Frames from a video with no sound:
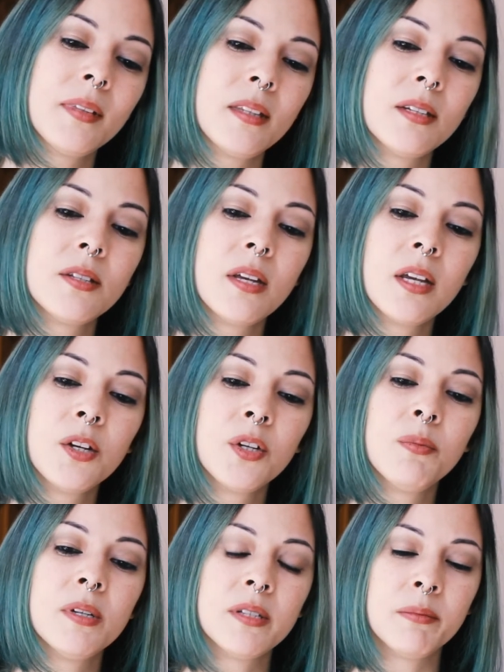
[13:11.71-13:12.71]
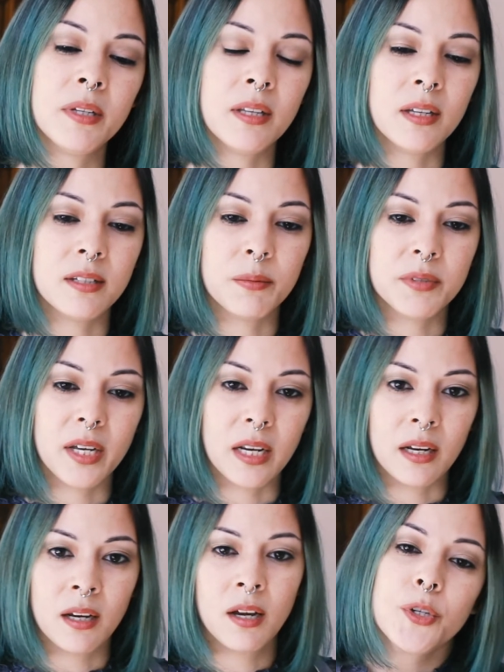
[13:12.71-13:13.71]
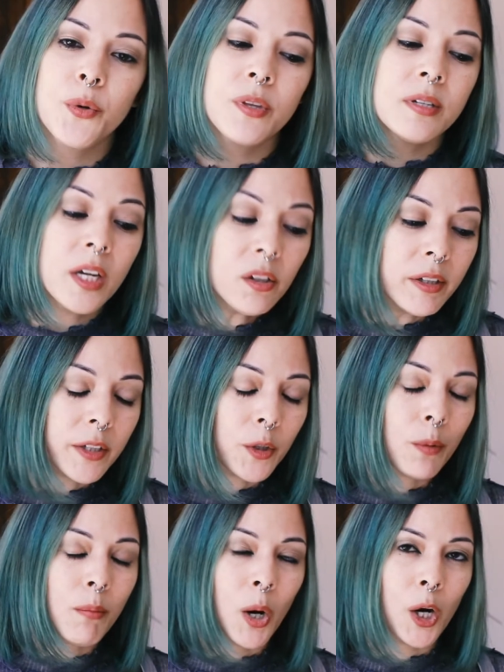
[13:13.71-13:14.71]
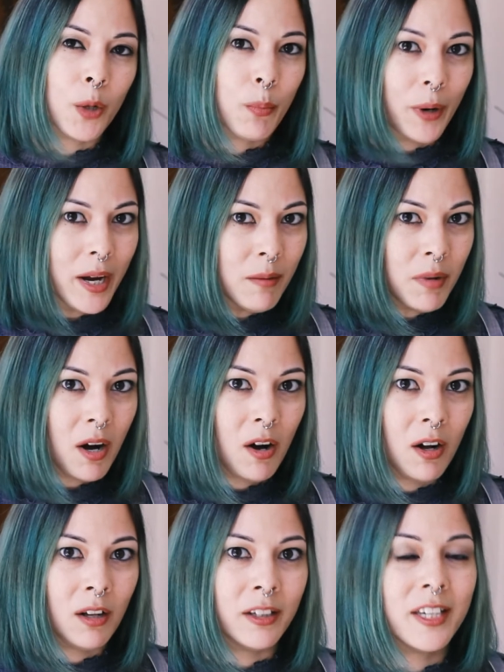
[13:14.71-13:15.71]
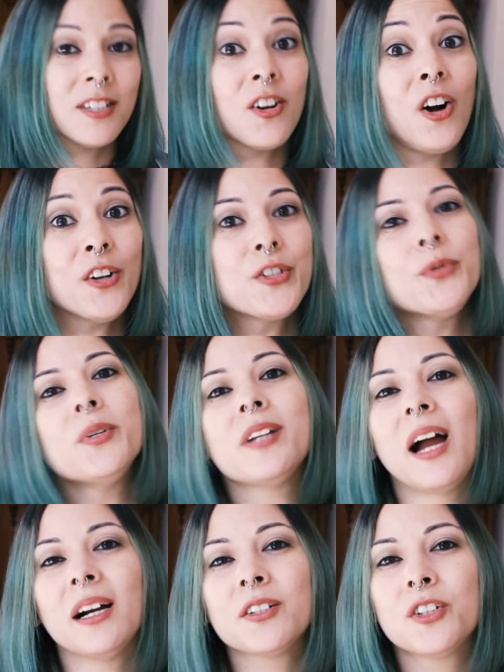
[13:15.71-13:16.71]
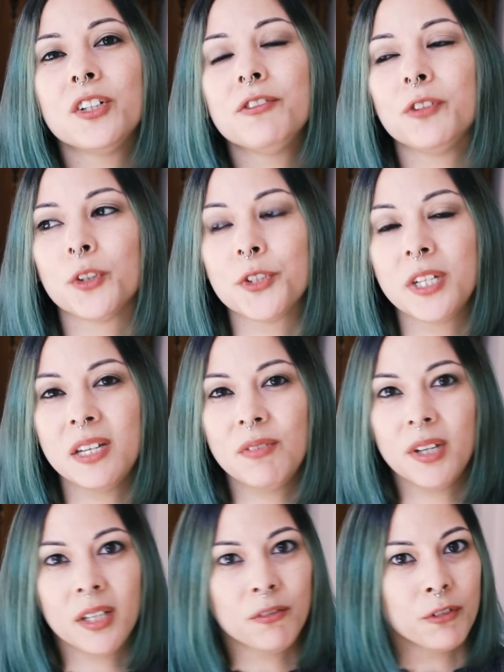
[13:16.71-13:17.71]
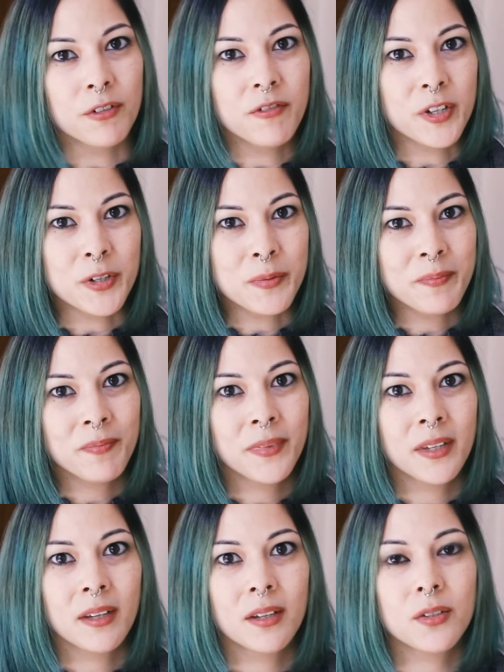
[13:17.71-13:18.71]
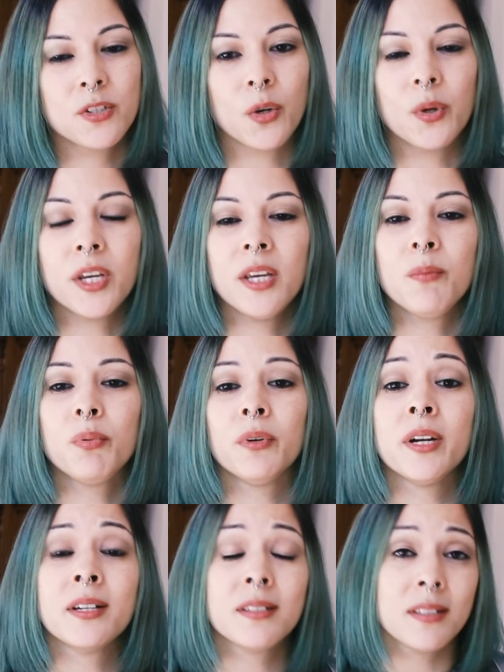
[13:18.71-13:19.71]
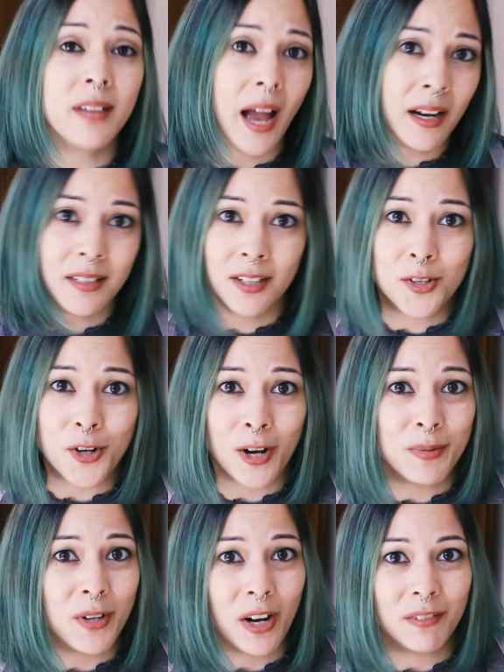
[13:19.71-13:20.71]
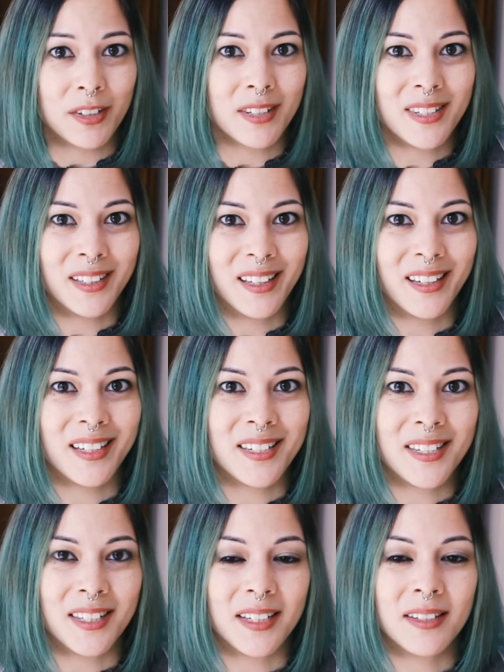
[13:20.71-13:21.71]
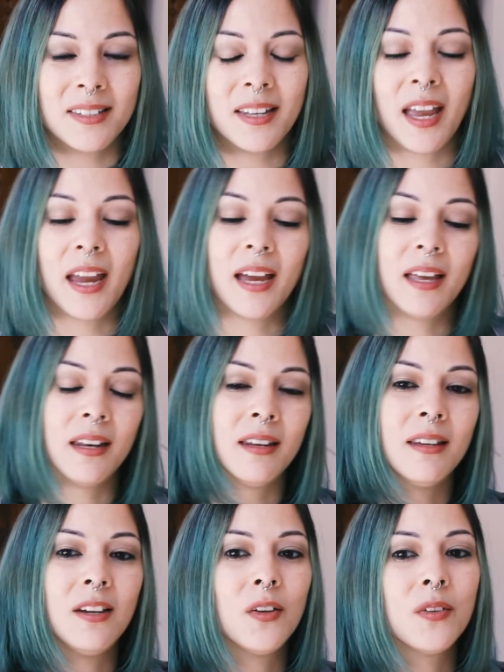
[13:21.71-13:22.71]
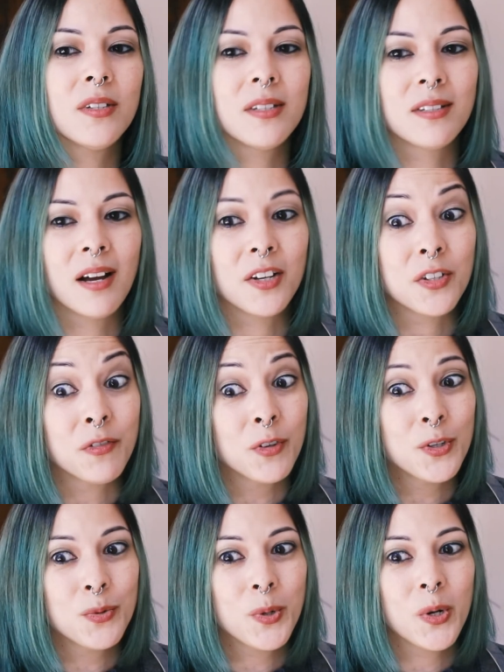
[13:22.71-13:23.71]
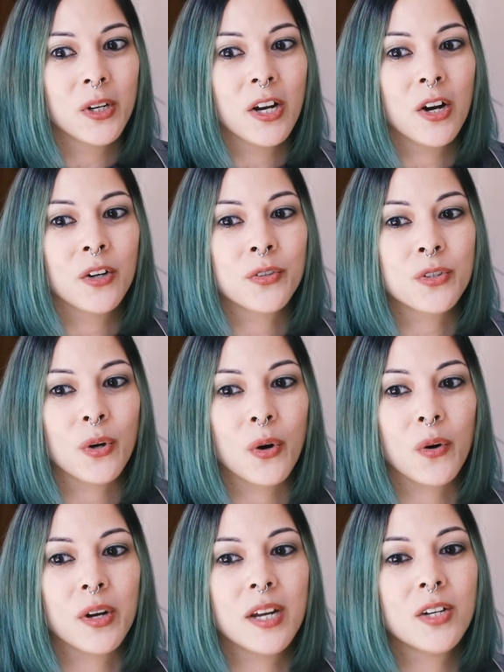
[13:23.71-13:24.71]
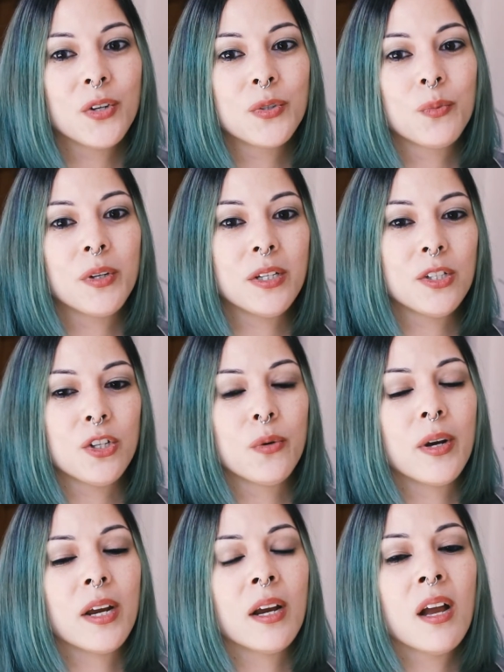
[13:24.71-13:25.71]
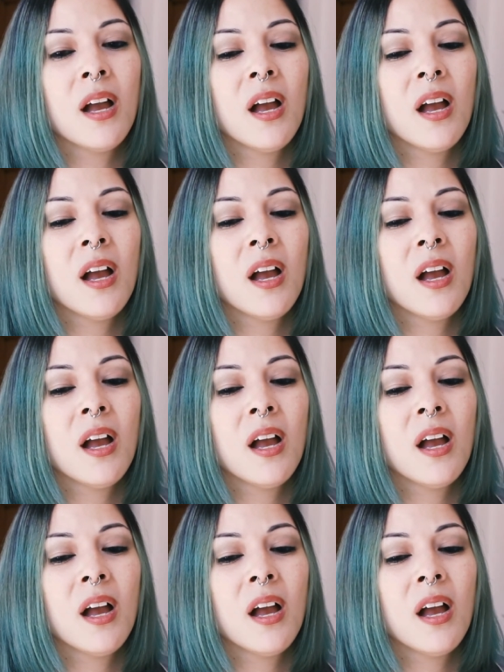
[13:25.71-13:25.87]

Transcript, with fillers: it could be something that's upsetting. So the narrator, Mark Bramhall, is also an actor for T V and for film. So he brings his acting chops, obviously, into this, and you know, this is not his first rodeo, so he knows what he's doing.